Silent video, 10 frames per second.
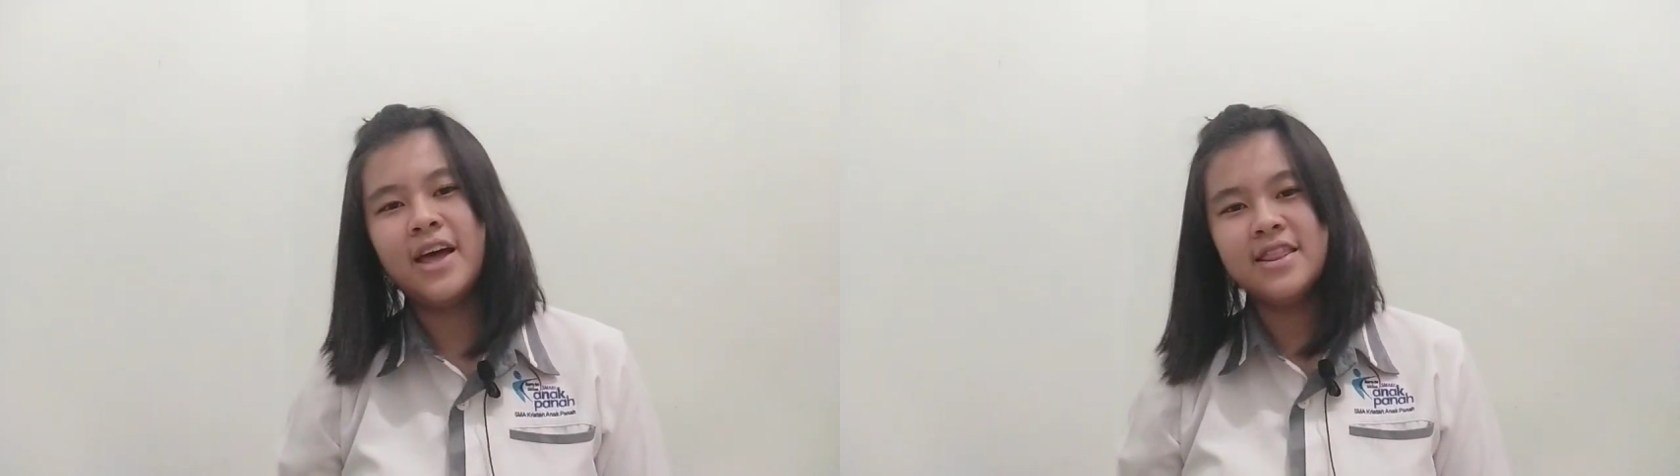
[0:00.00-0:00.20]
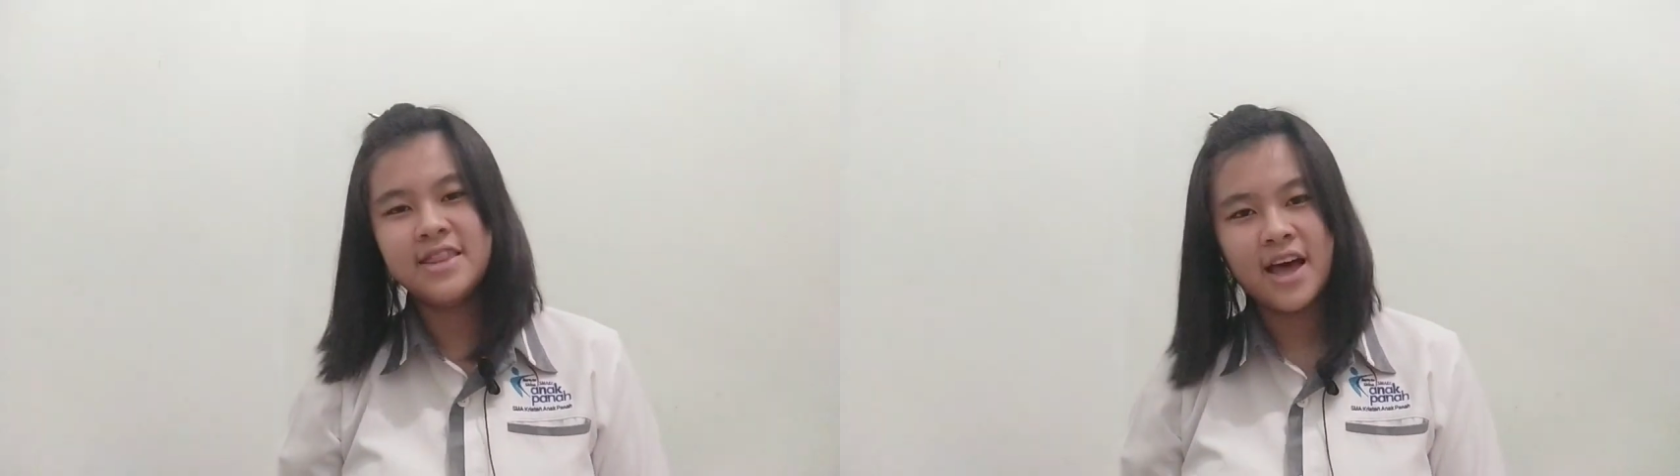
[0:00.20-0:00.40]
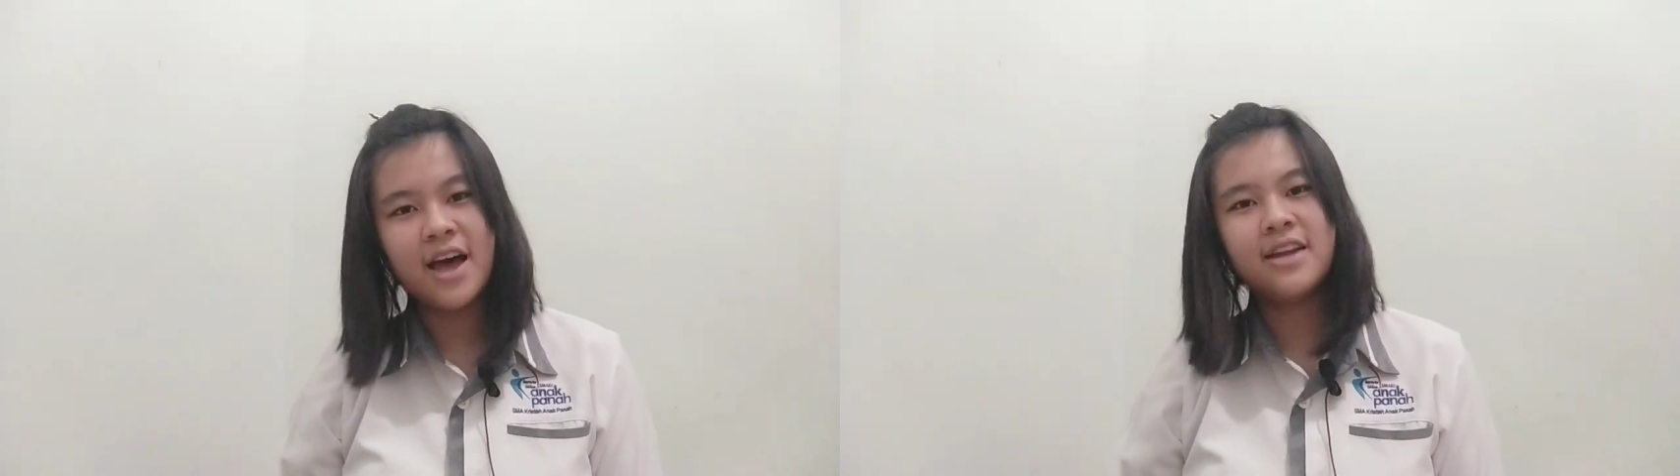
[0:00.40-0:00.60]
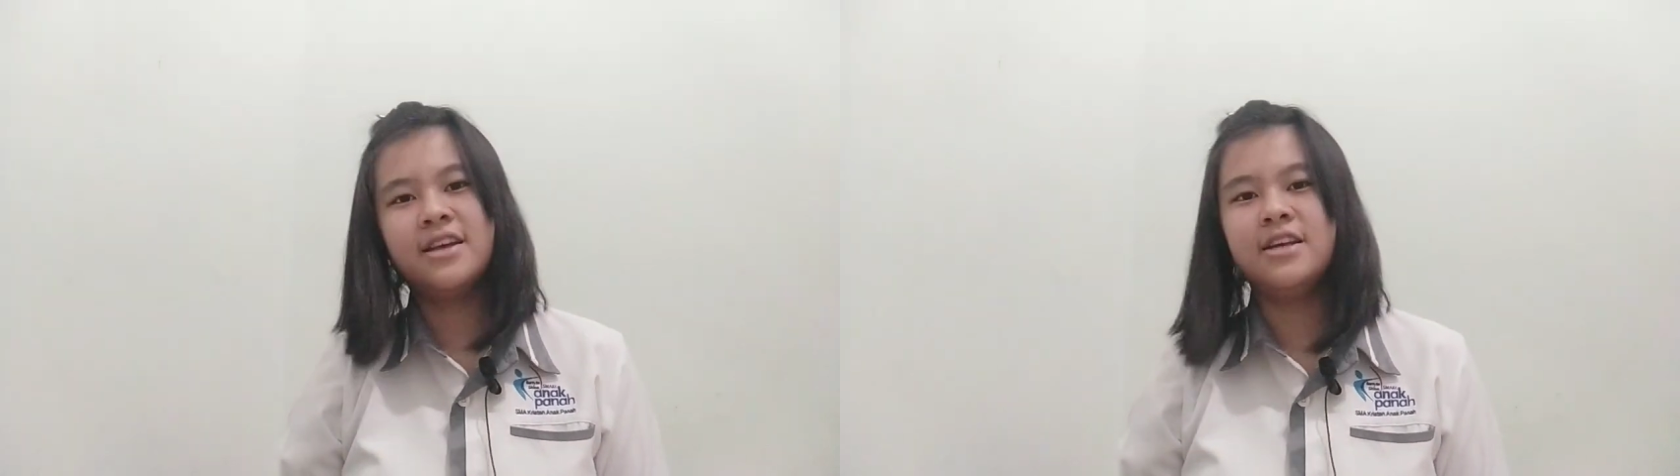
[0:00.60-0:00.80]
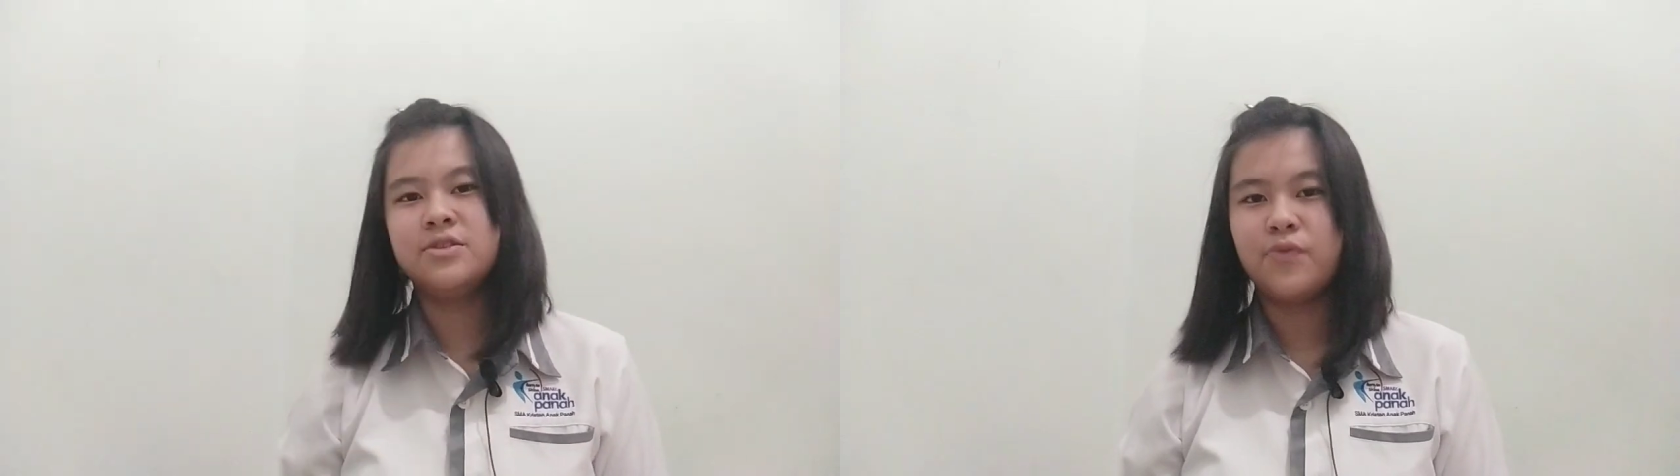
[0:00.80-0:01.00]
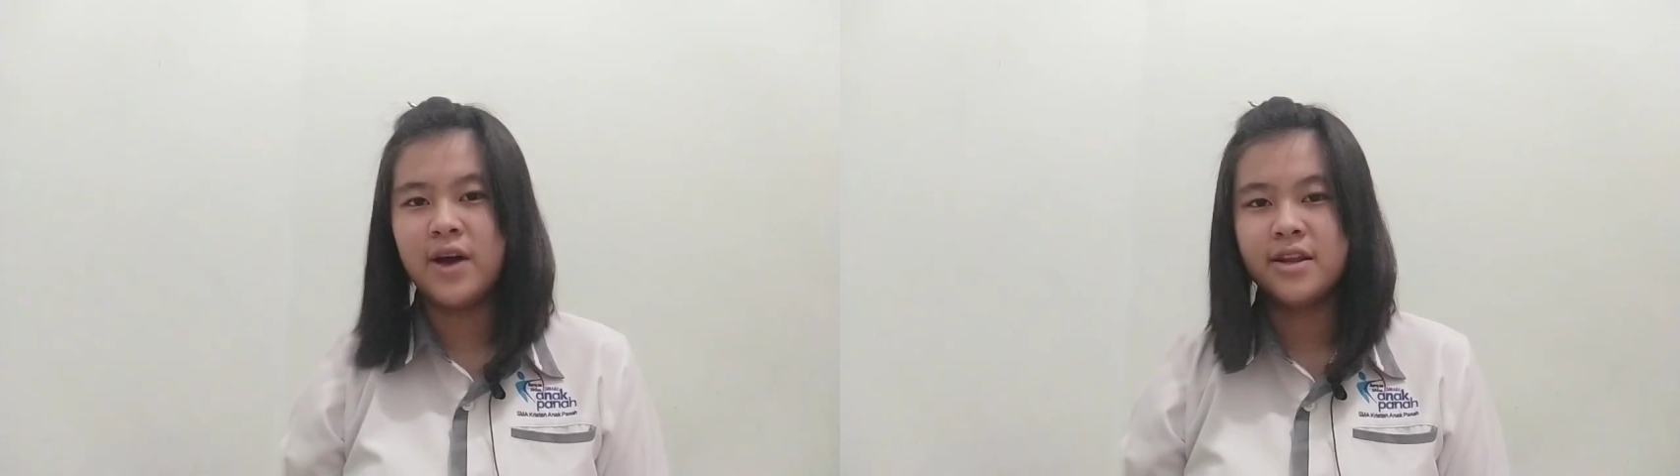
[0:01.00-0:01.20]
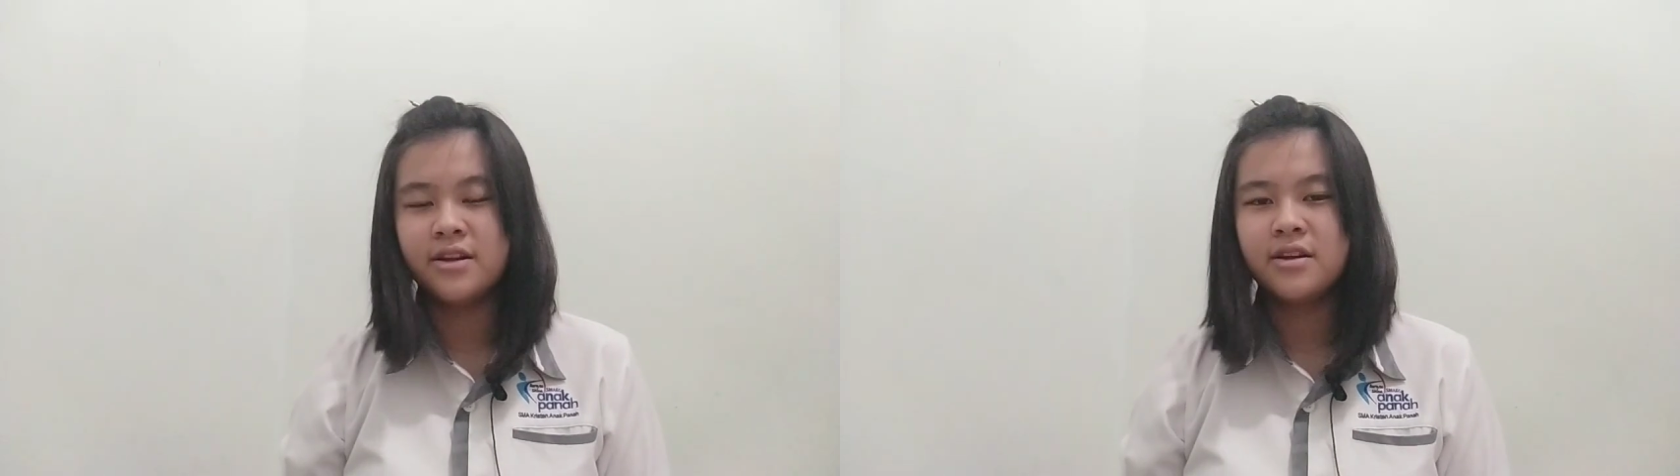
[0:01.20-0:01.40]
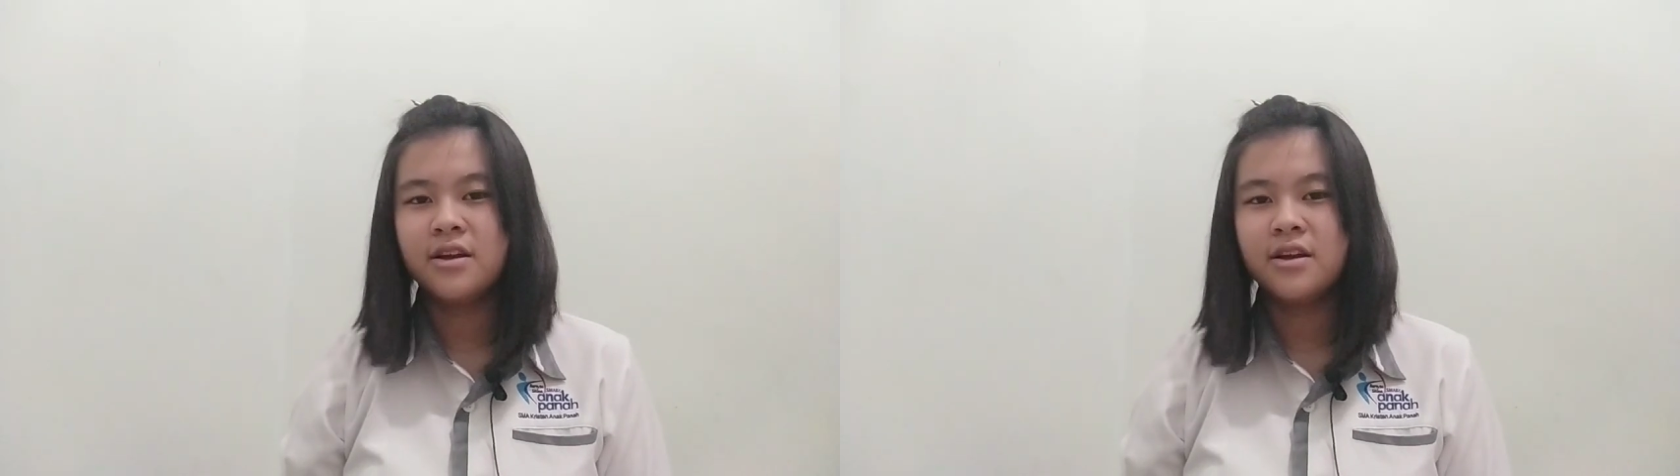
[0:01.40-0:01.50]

And that is when